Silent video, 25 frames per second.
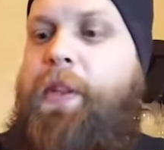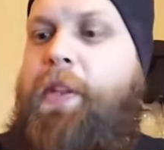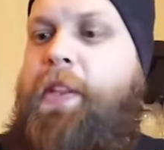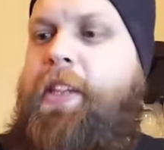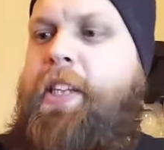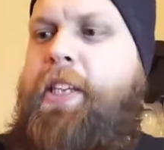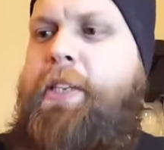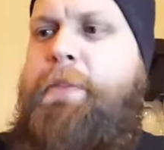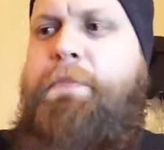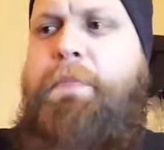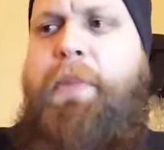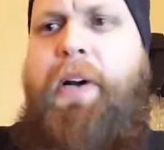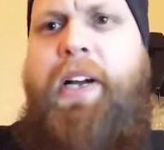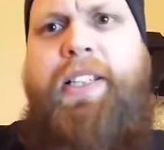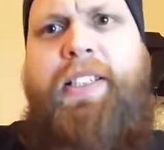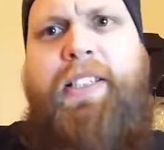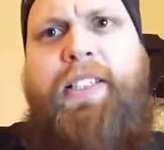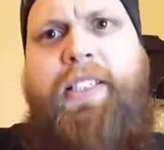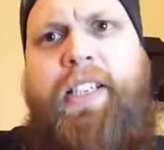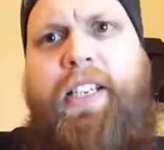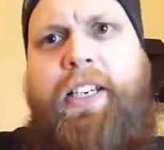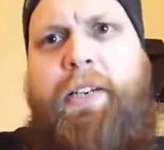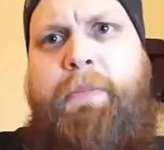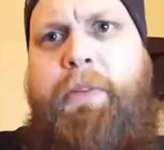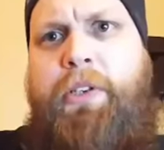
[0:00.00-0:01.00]
These
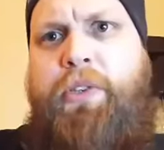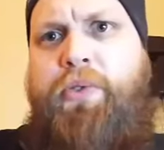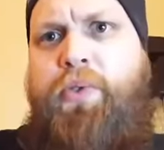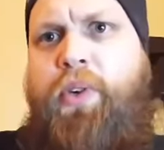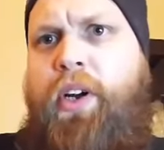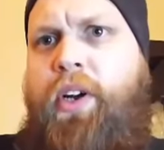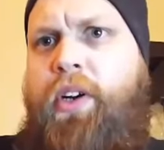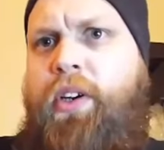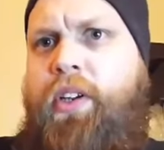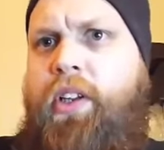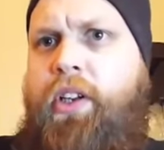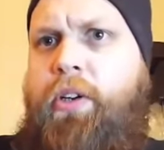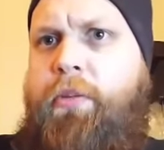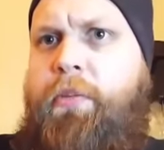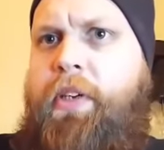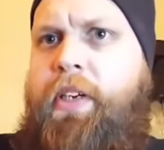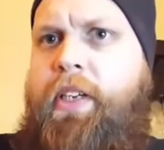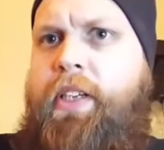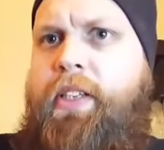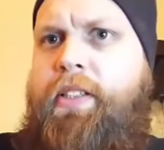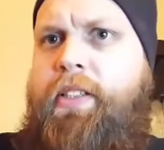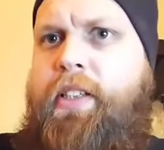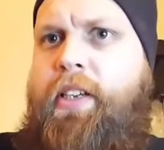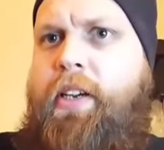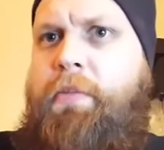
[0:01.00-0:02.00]
buttons tend to be triggered a little bit
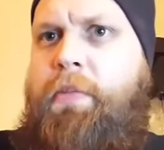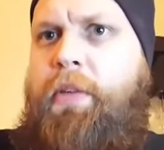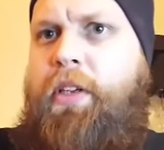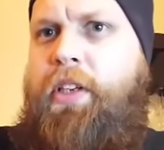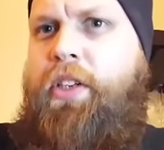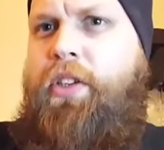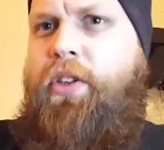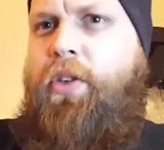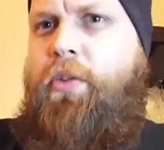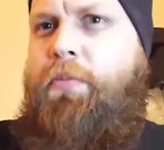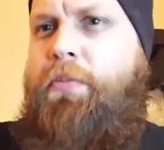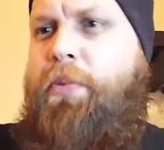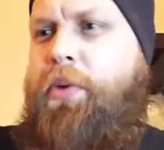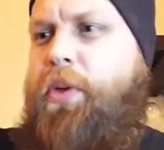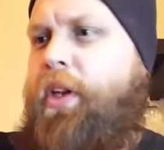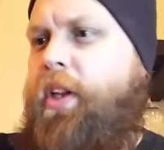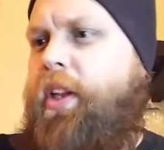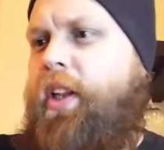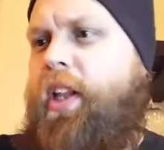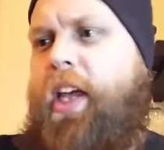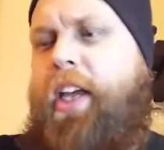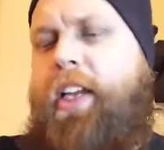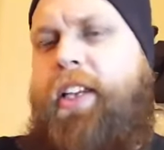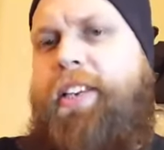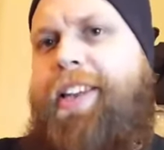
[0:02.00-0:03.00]
easy. I mean, you'll put
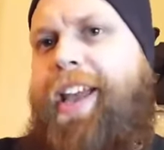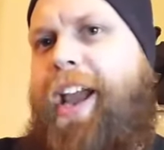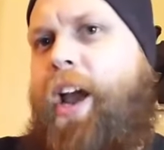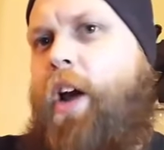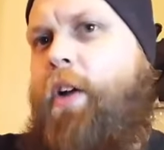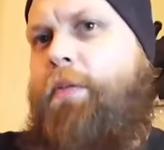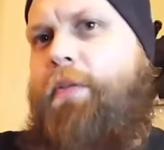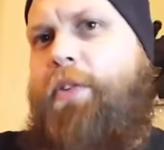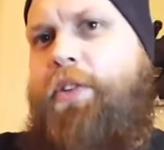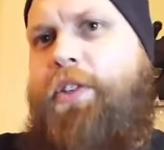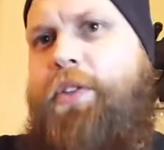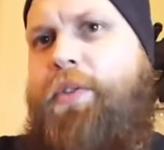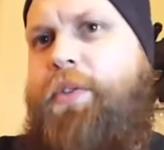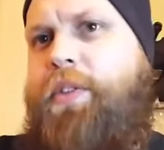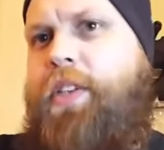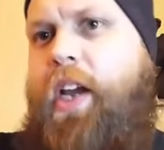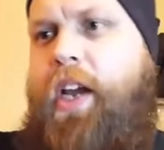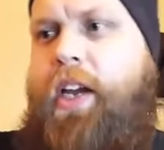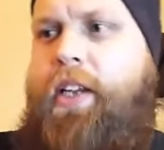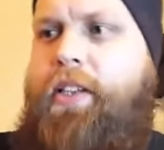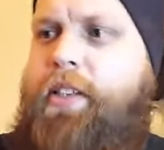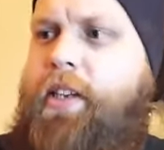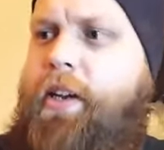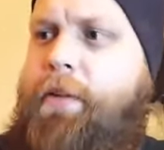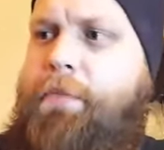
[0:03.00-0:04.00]
it like down for 2
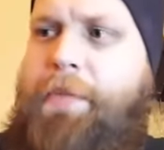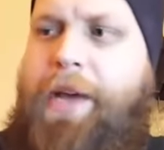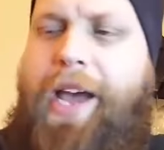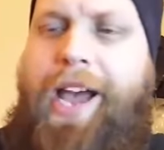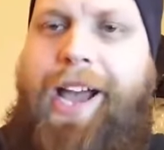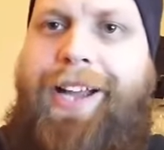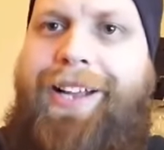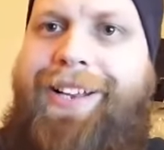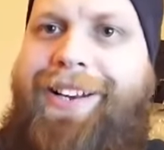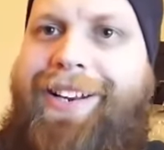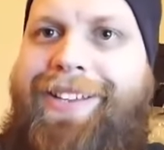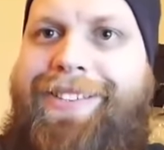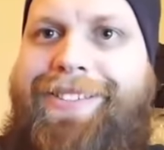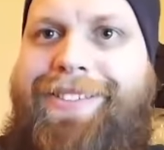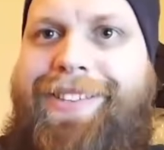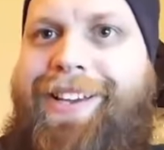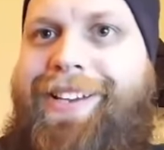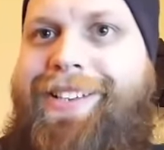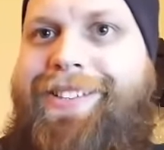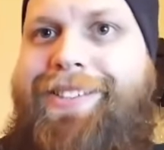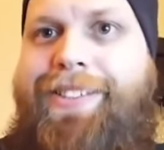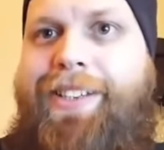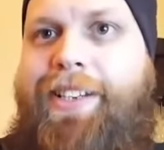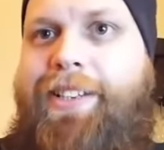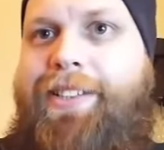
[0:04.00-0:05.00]
seconds, come back, and it's
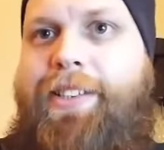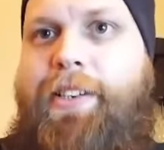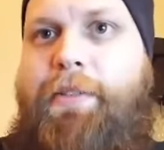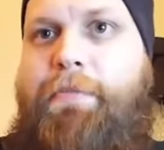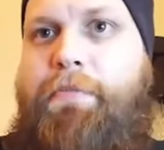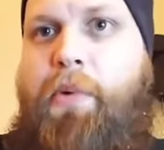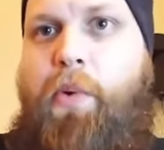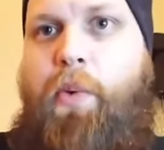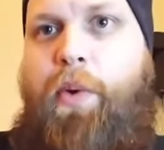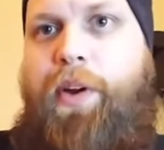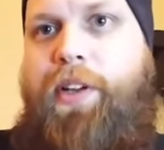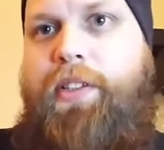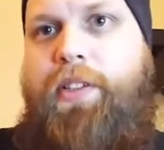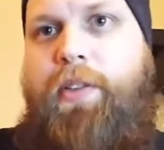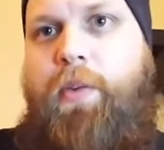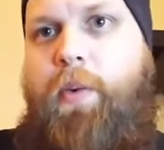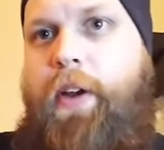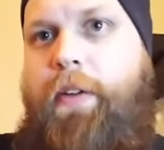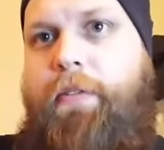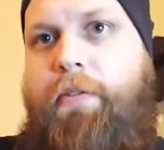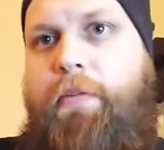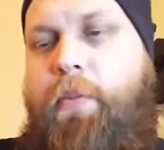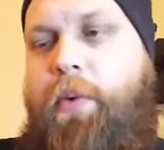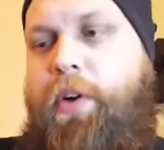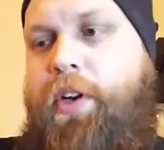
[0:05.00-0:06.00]
like 60 points
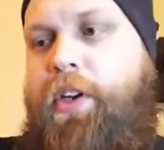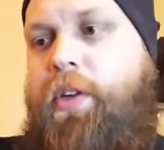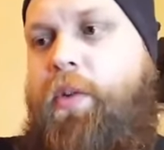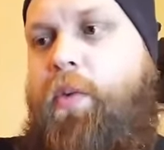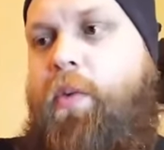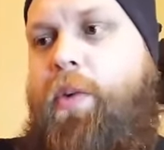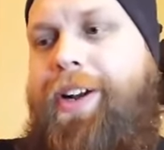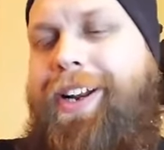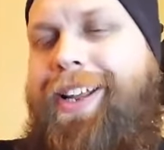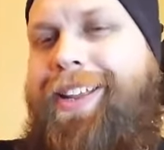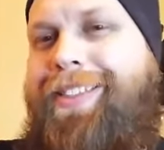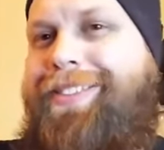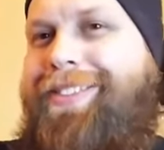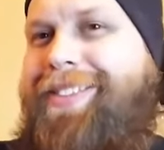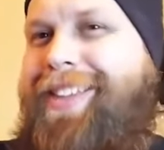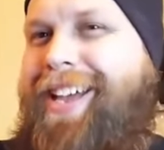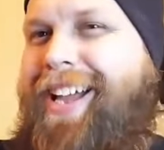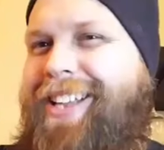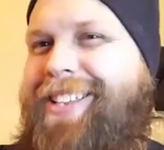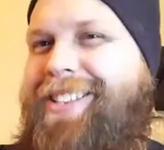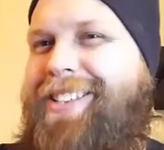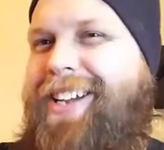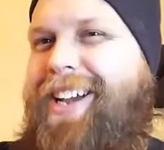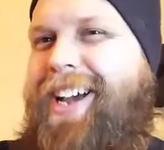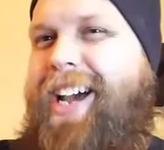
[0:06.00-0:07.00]
away from where you want it.
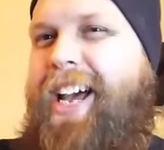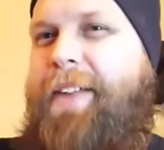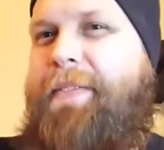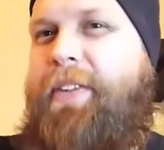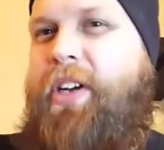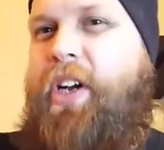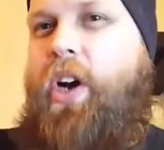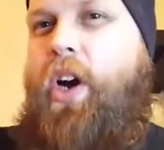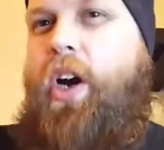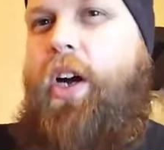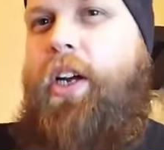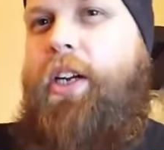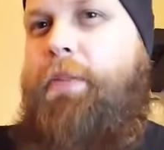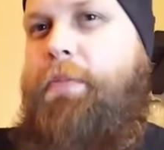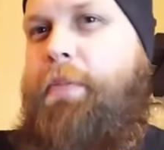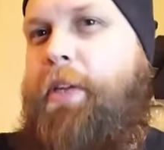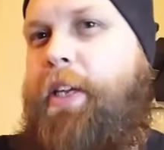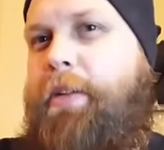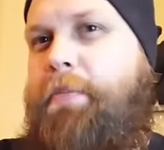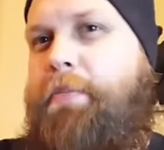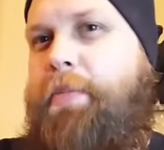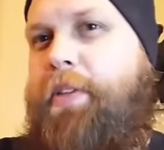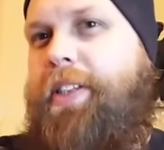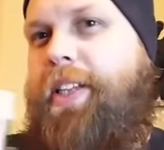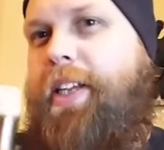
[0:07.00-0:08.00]
That's kind of a con to
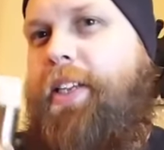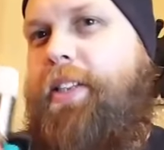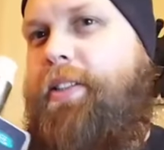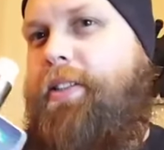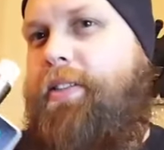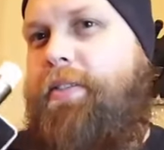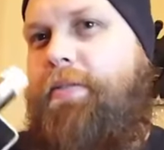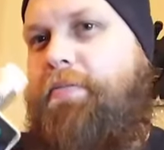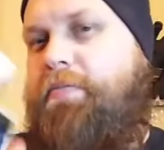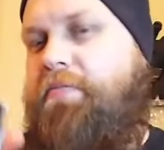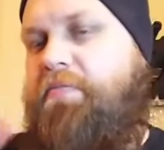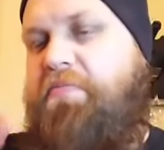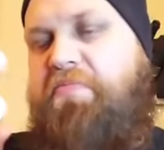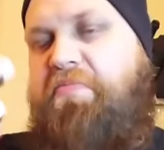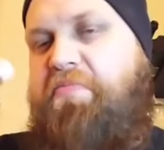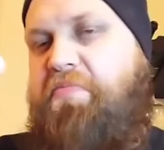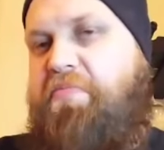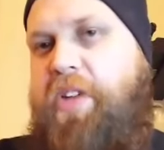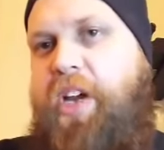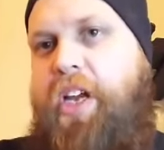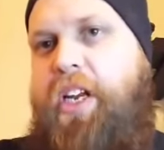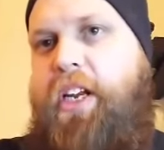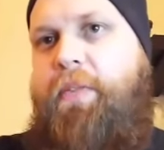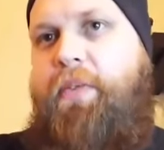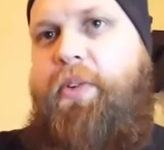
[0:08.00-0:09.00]
me, but that's
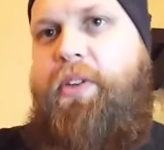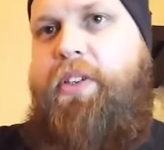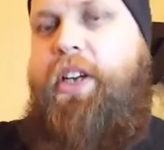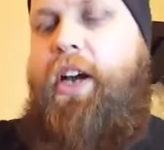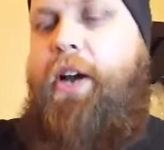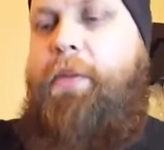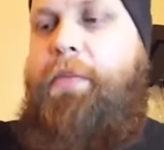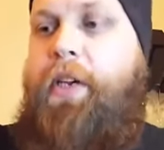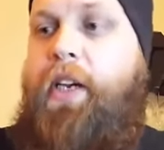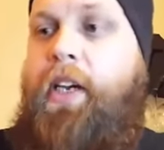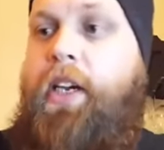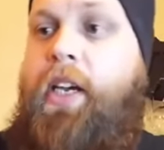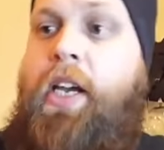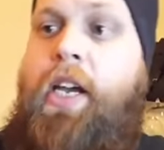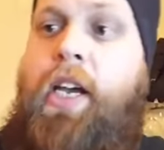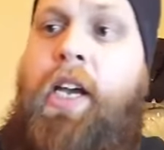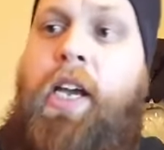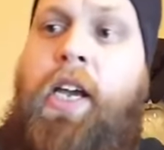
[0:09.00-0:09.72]
a different topic.